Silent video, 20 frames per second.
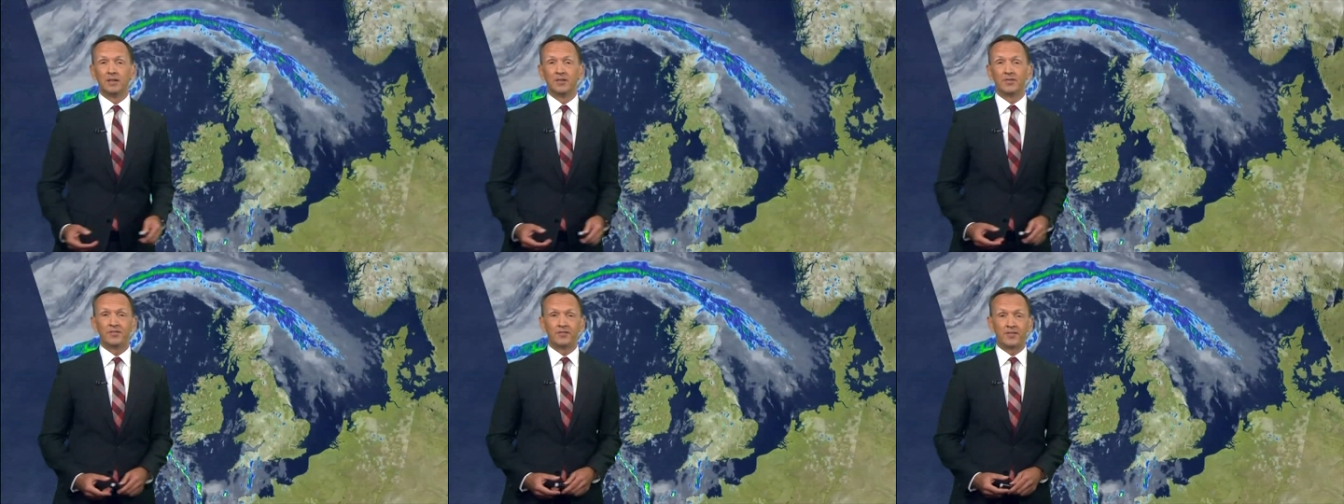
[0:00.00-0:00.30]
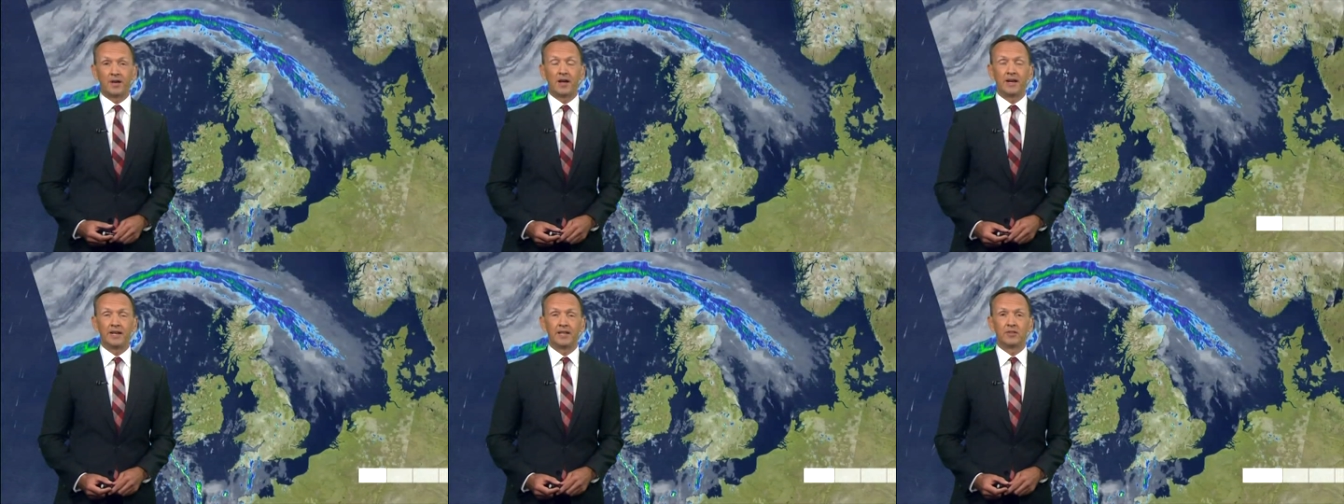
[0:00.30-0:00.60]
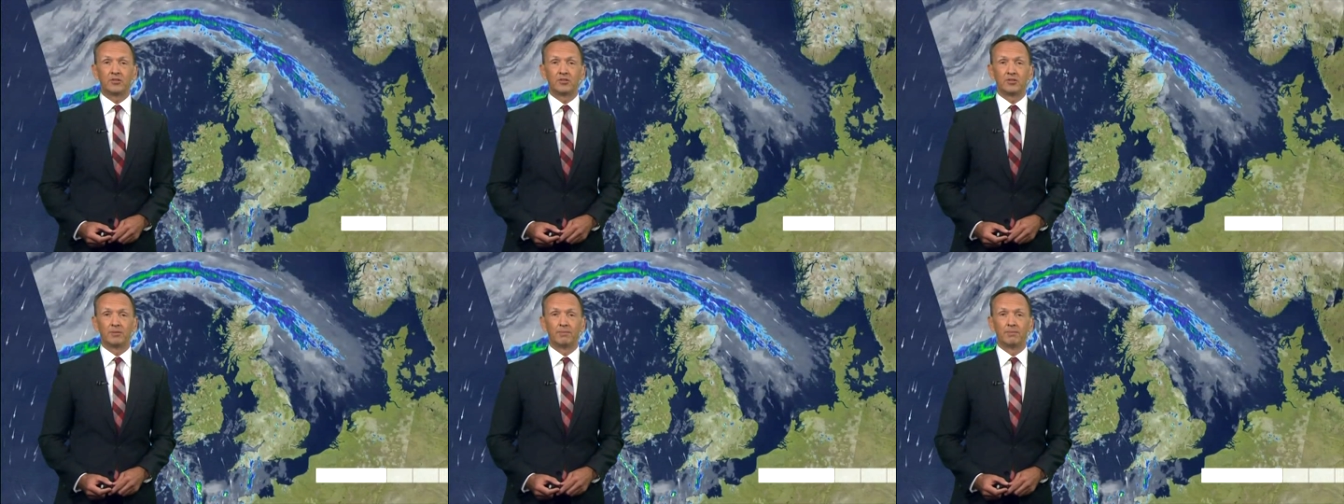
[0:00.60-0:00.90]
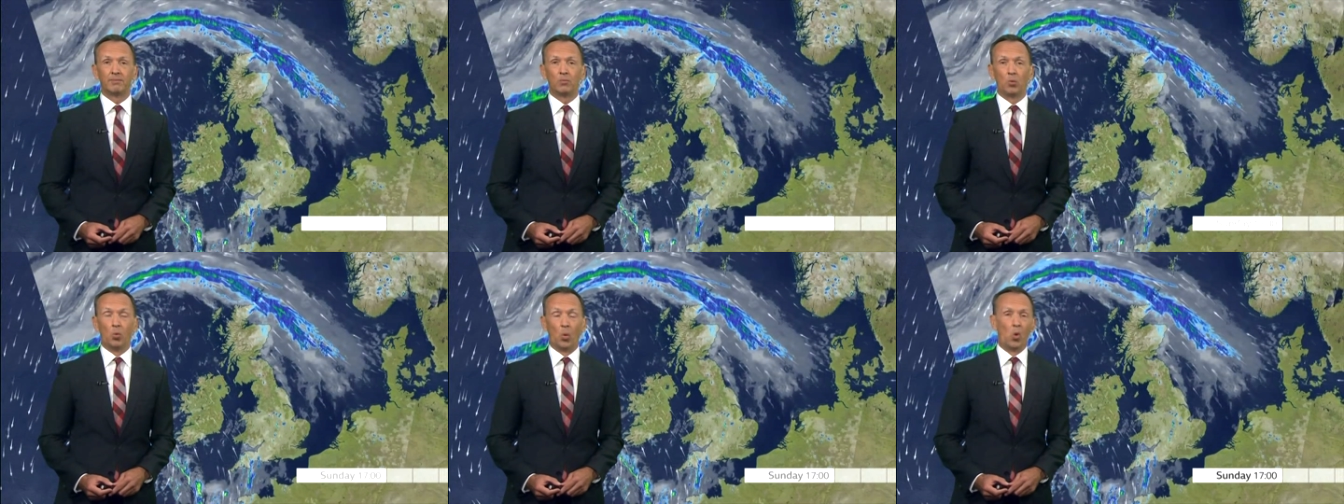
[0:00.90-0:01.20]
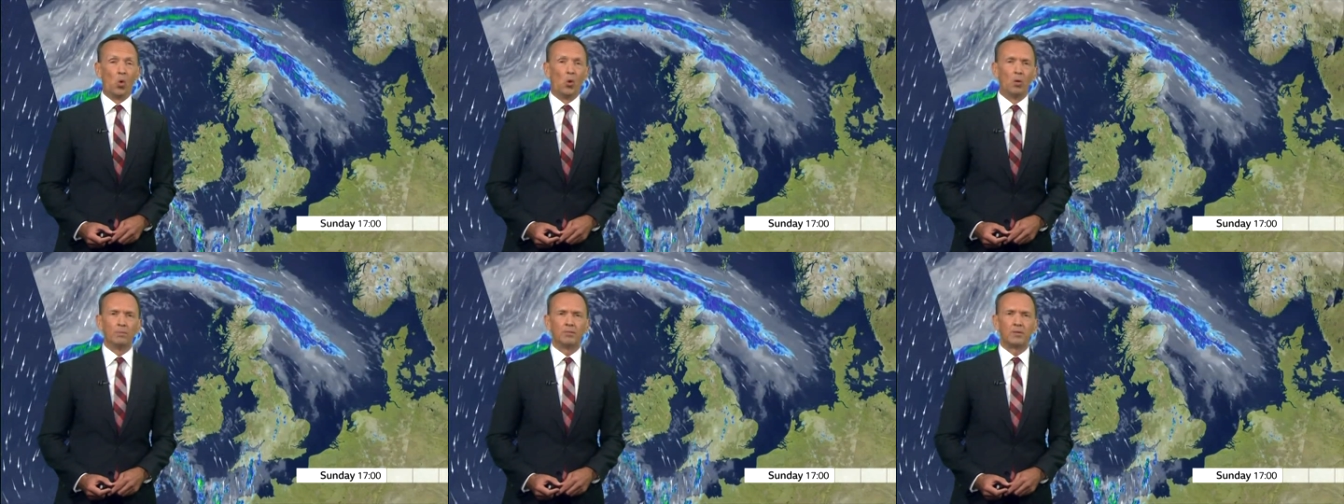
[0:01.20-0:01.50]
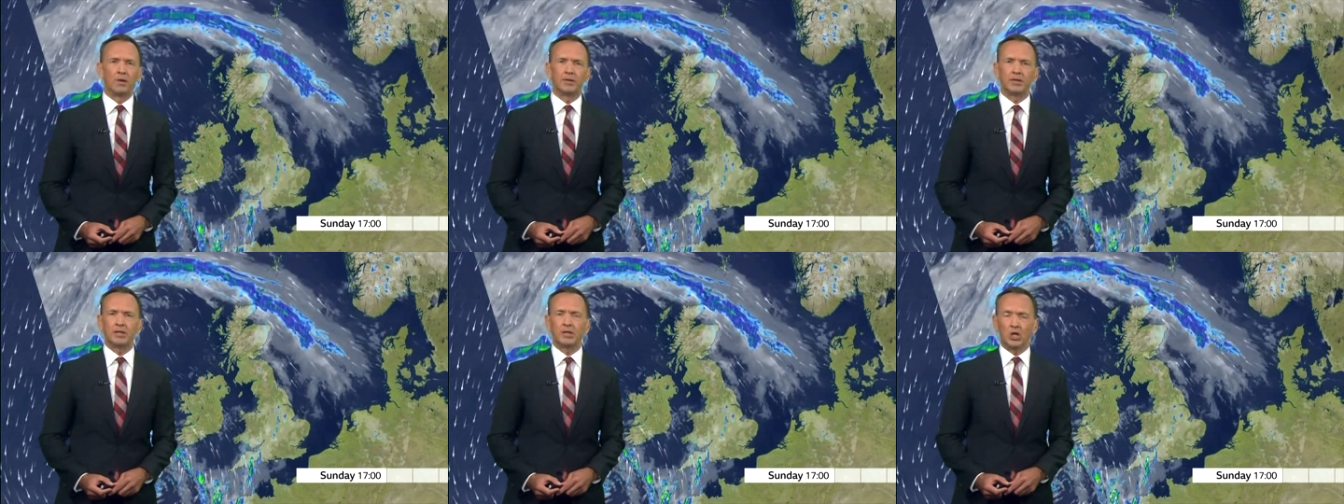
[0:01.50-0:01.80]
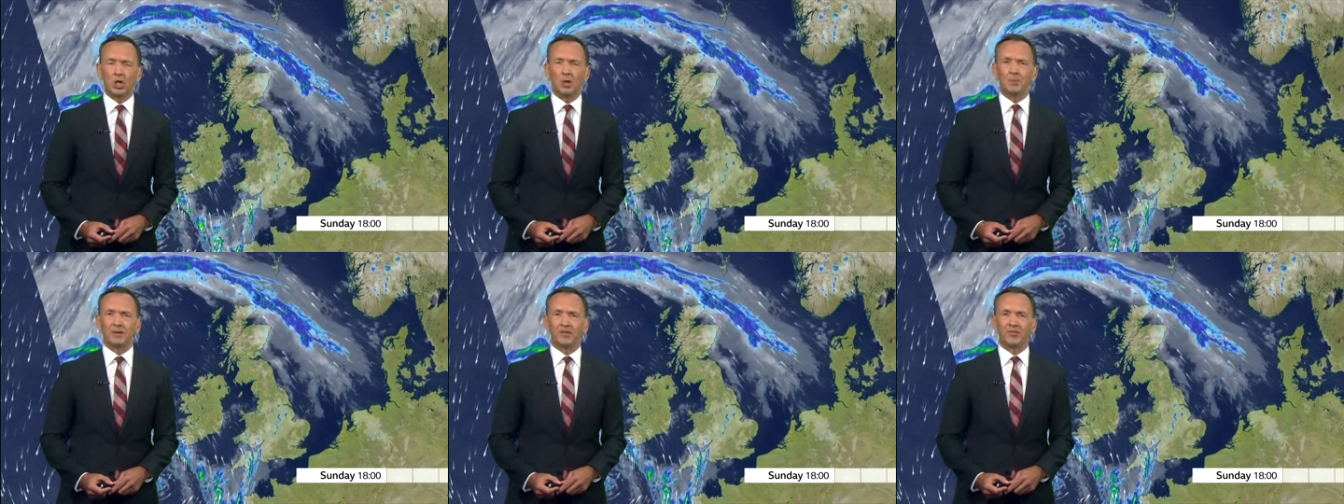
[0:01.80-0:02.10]
find some warm, rather
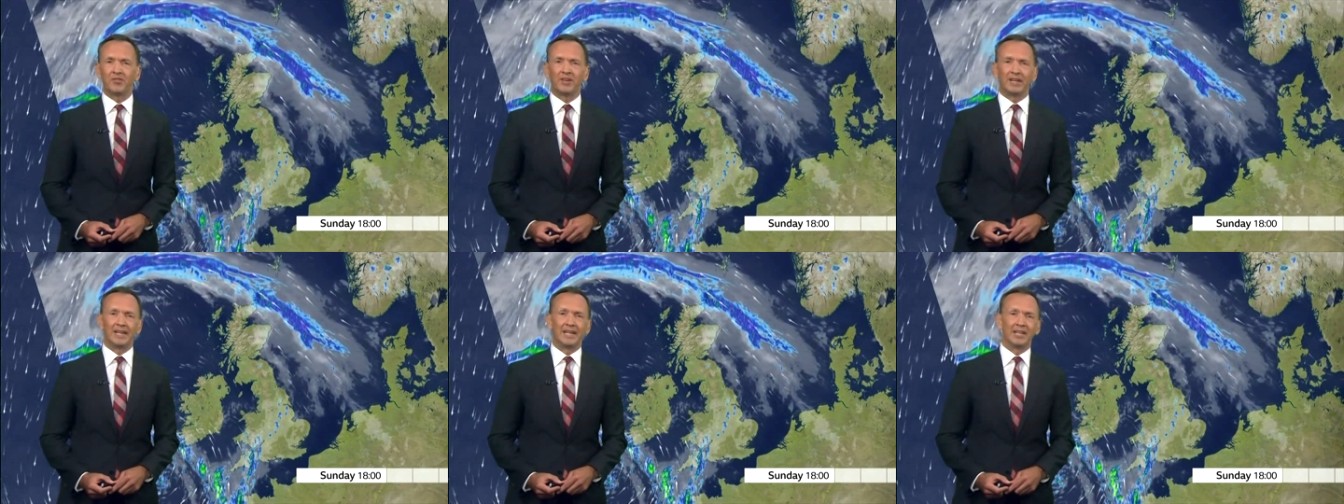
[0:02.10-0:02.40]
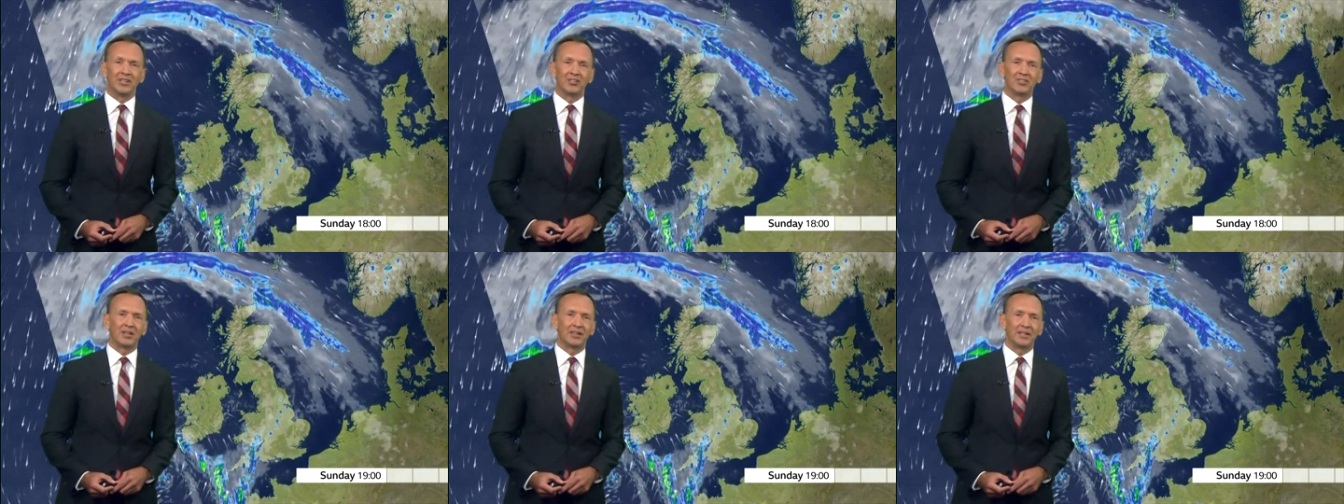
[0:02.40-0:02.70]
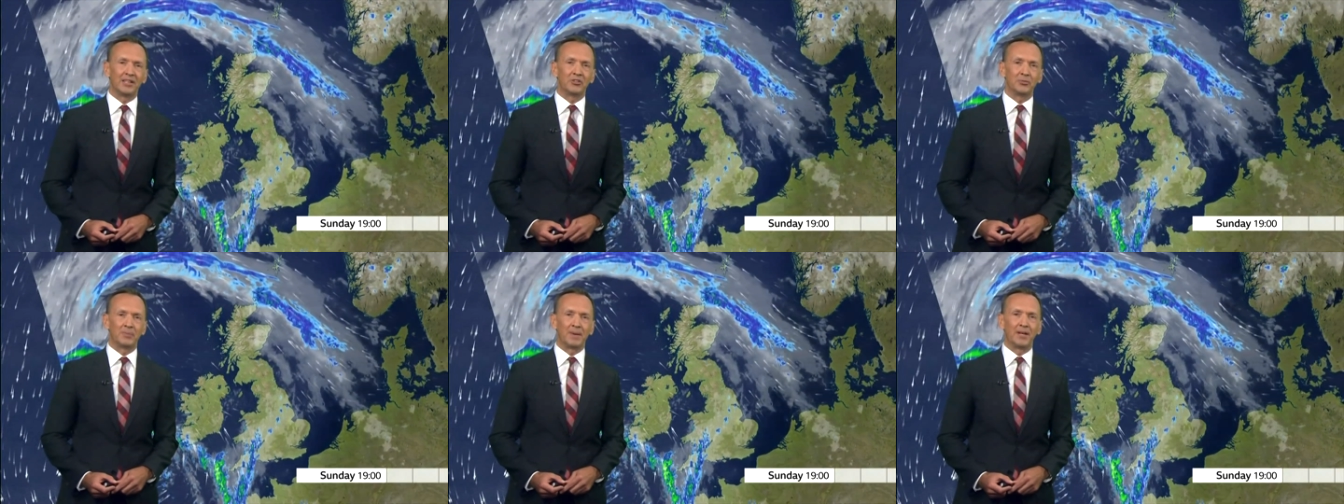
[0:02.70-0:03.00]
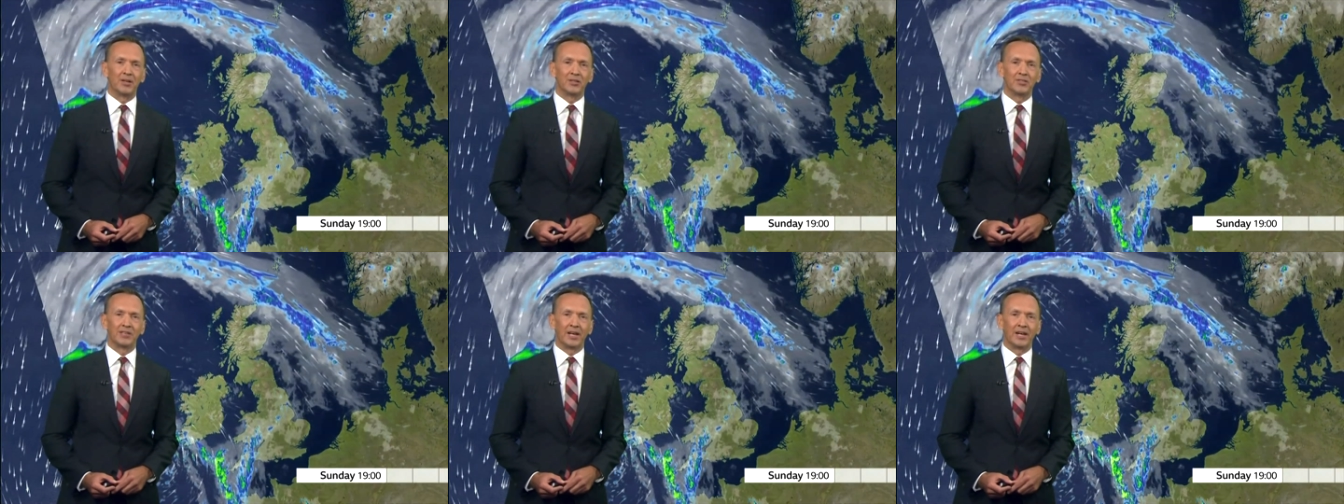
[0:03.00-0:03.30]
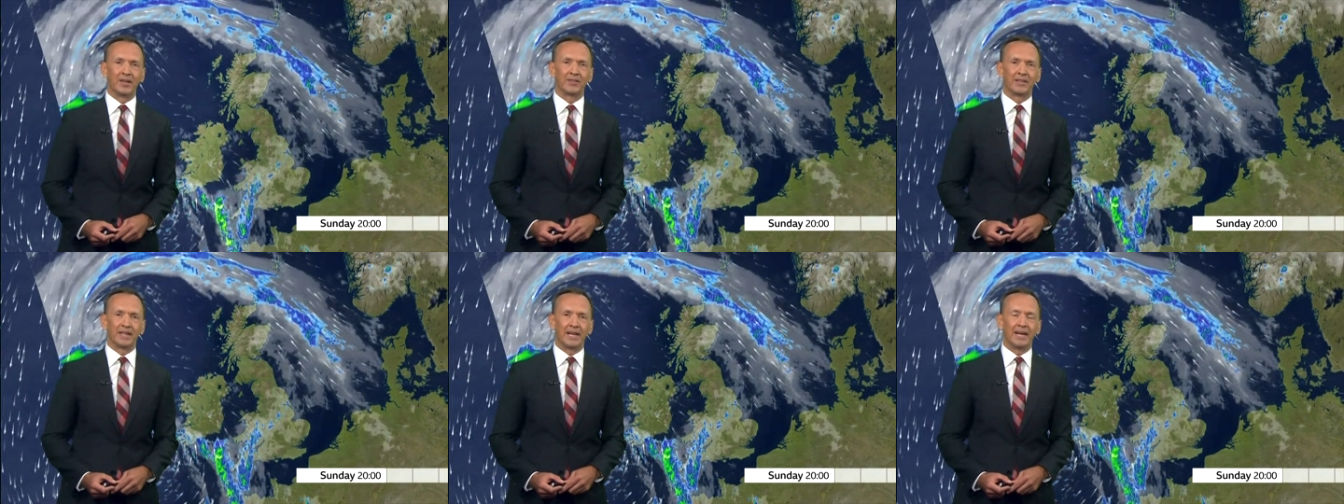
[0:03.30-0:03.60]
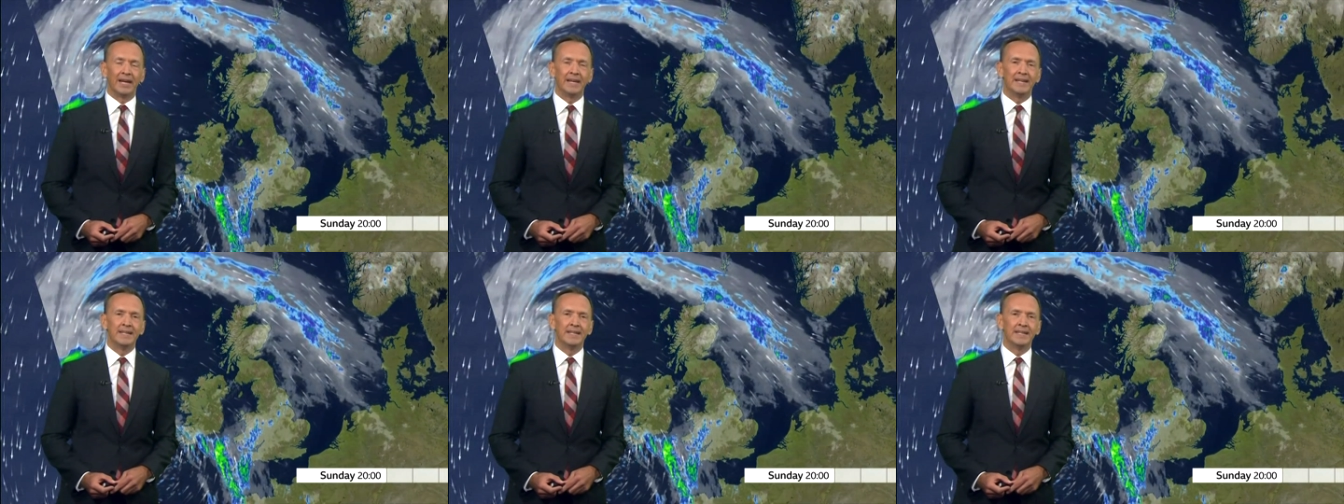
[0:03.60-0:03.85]
humid feeling sunny spells out there.